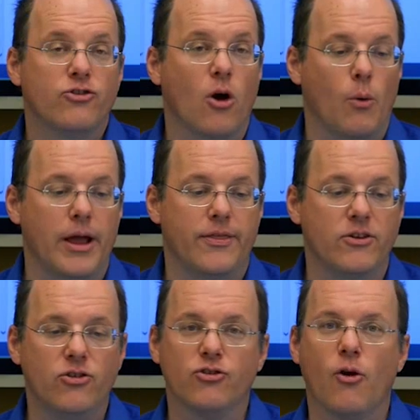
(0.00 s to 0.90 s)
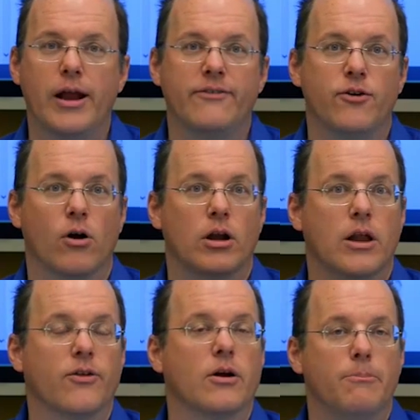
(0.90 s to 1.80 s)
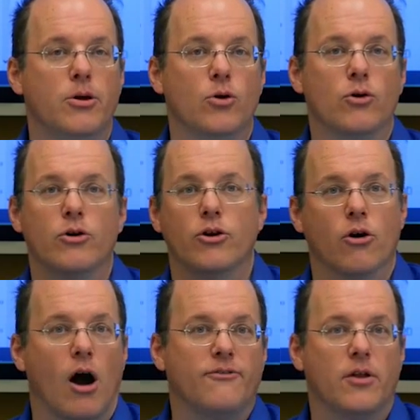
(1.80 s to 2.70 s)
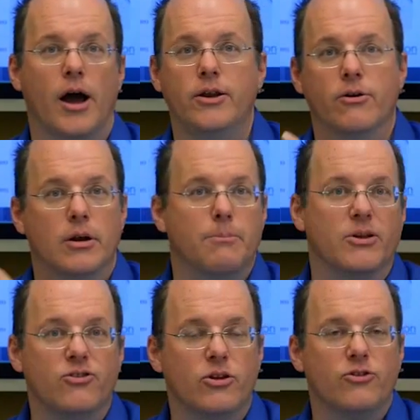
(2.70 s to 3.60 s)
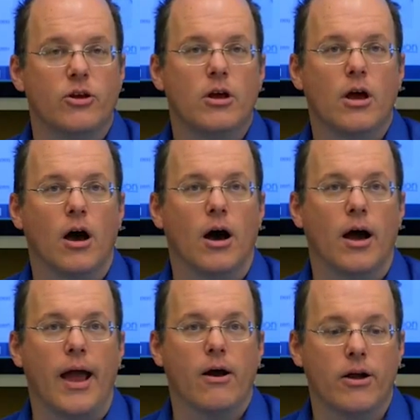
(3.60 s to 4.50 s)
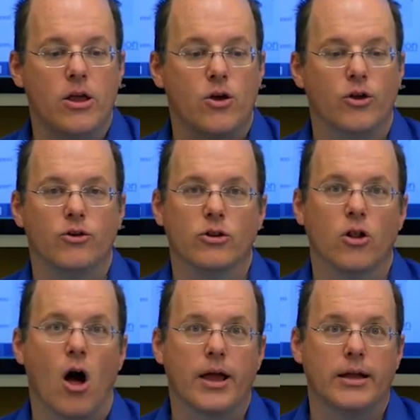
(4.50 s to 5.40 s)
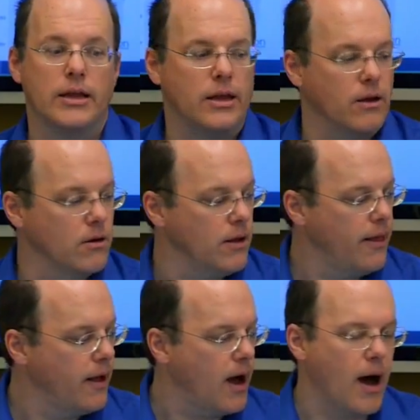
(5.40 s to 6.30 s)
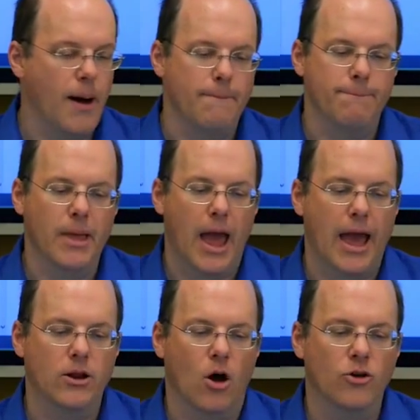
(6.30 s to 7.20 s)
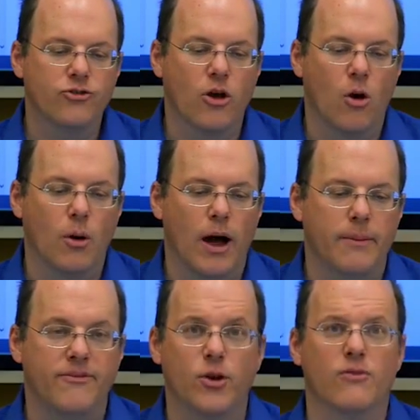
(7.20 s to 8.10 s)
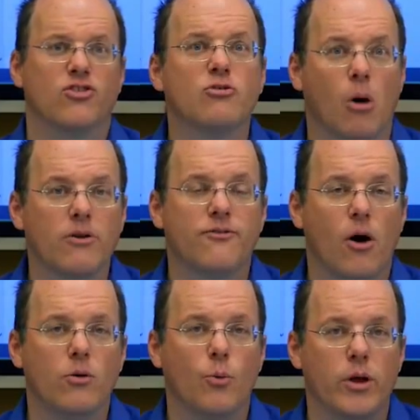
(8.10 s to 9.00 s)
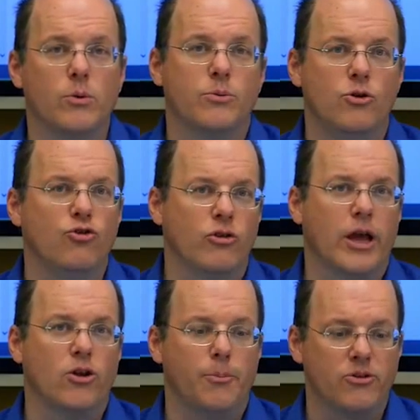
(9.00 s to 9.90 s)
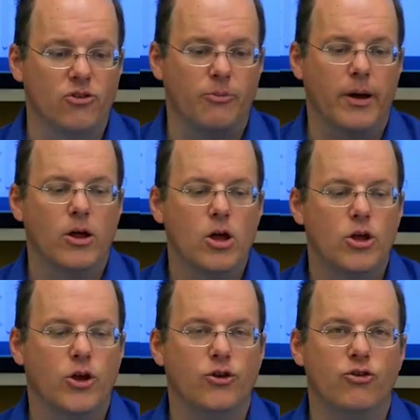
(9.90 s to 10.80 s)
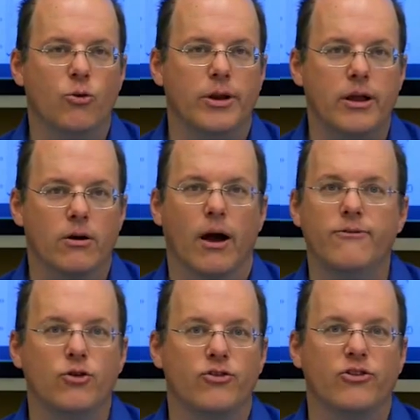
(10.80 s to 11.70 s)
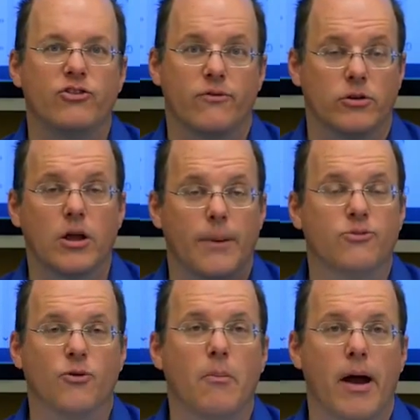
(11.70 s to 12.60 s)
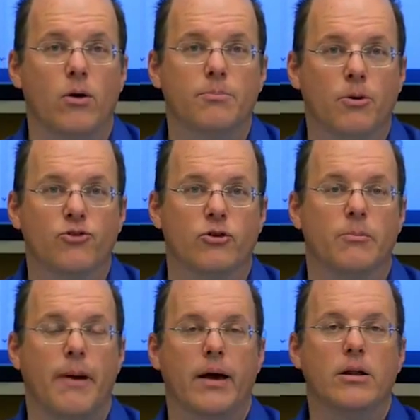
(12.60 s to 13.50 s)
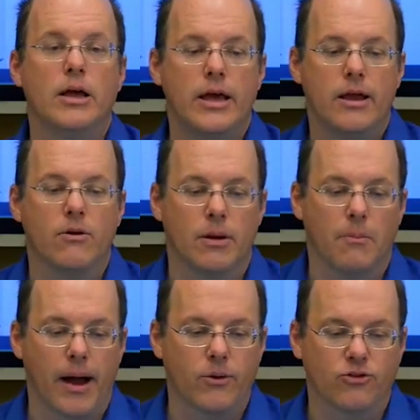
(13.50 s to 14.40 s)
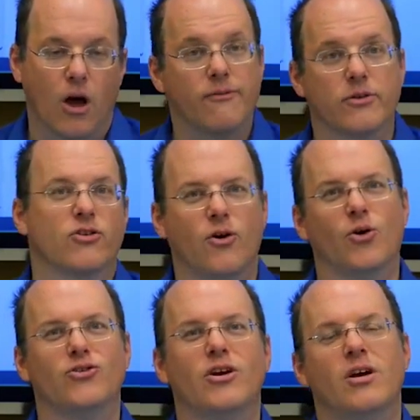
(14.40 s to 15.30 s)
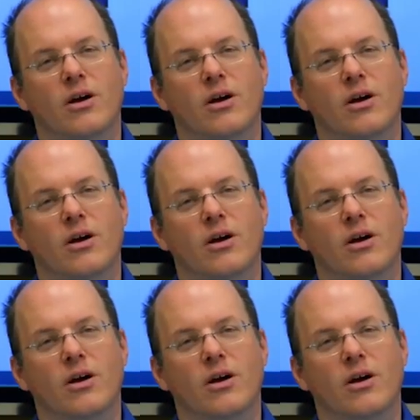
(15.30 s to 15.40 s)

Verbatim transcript: So this is great if you're on another computer, you're offline, you're at a business area, you can log in here. And also, if you don't have a smartphone where you usually get your business mail, you can do it here. I've used this several times for my own personal mail here at Microsoft because, of course,